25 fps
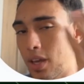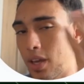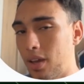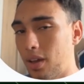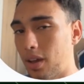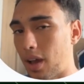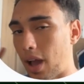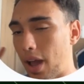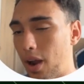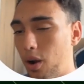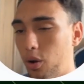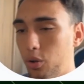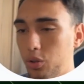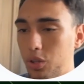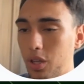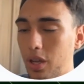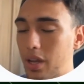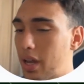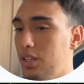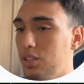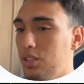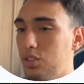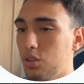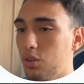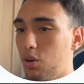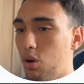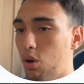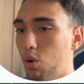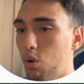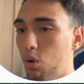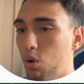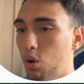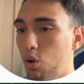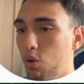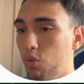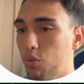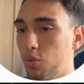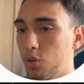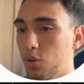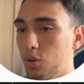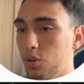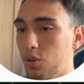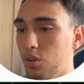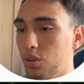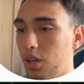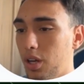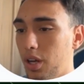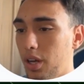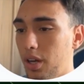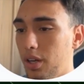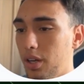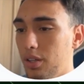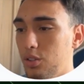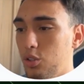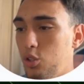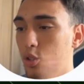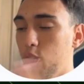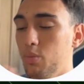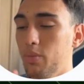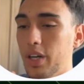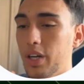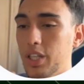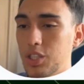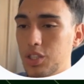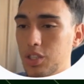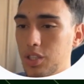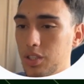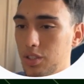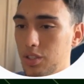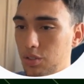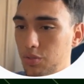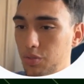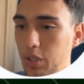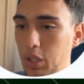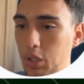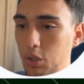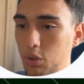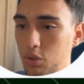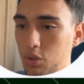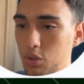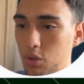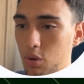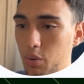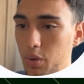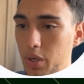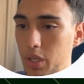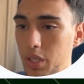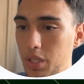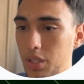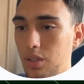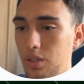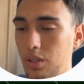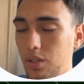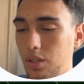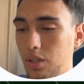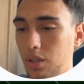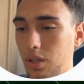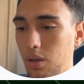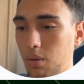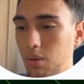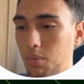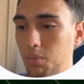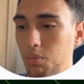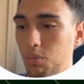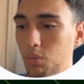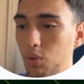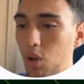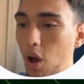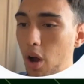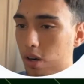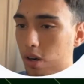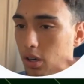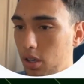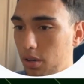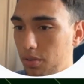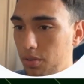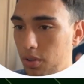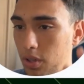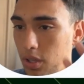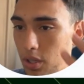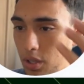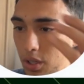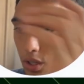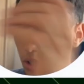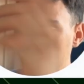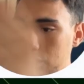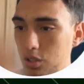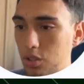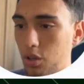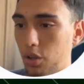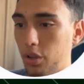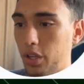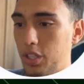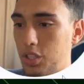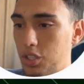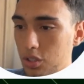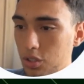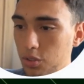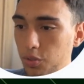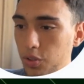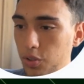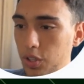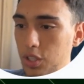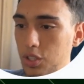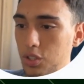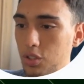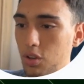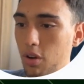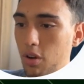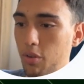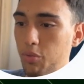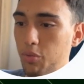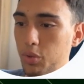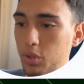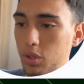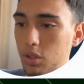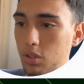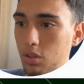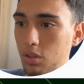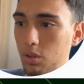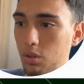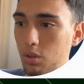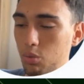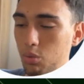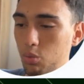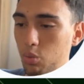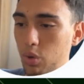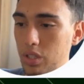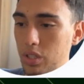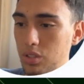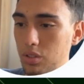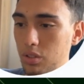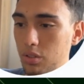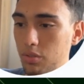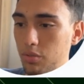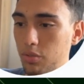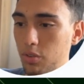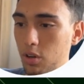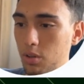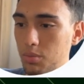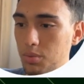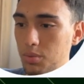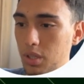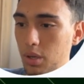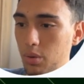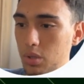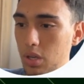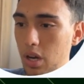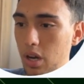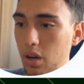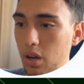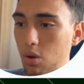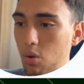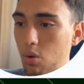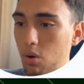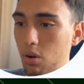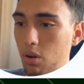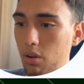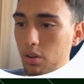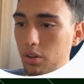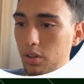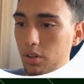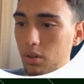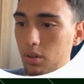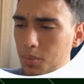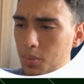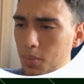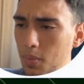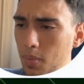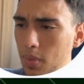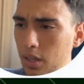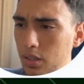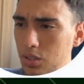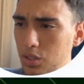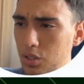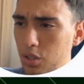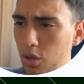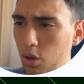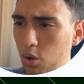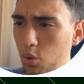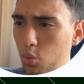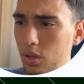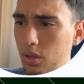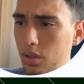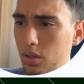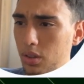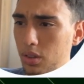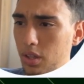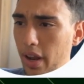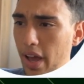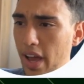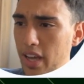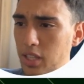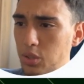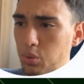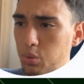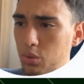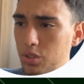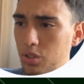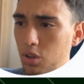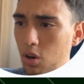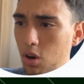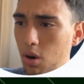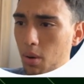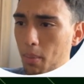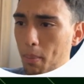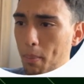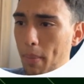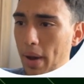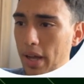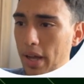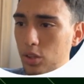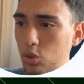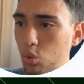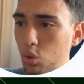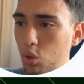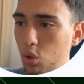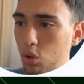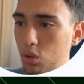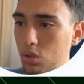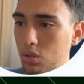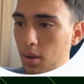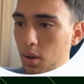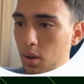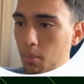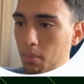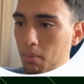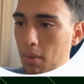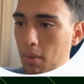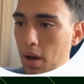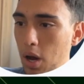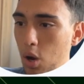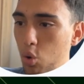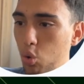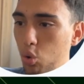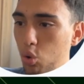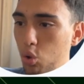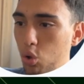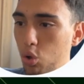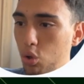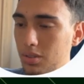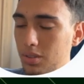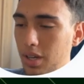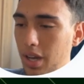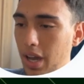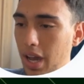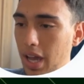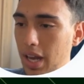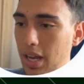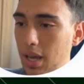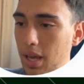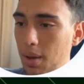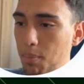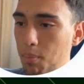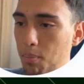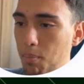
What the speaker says: I don't think I need to go over too much because this video is already long enough. So let's just finish off with the rest of the verbs that we got going on here. So the last ones are matulog, mahulog, and then